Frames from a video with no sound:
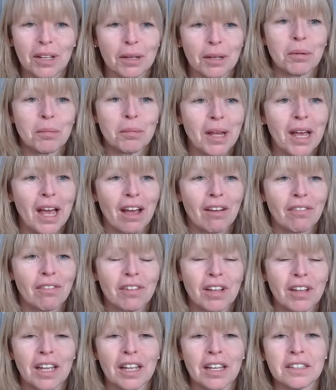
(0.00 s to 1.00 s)

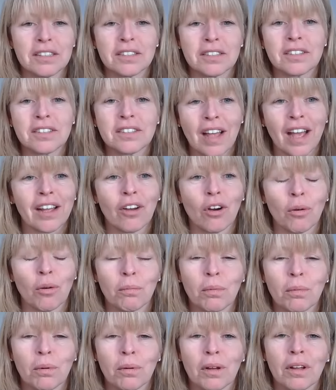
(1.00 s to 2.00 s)
eBPF is
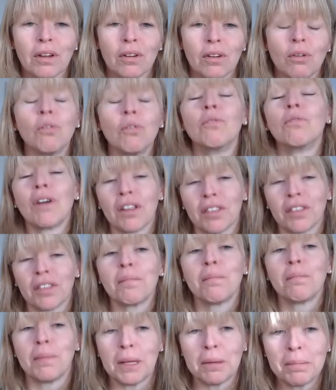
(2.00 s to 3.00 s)
seccomp, or
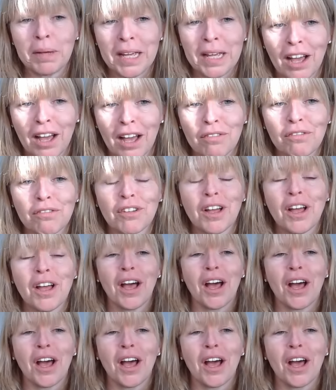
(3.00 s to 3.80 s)
rather BPF. Mm.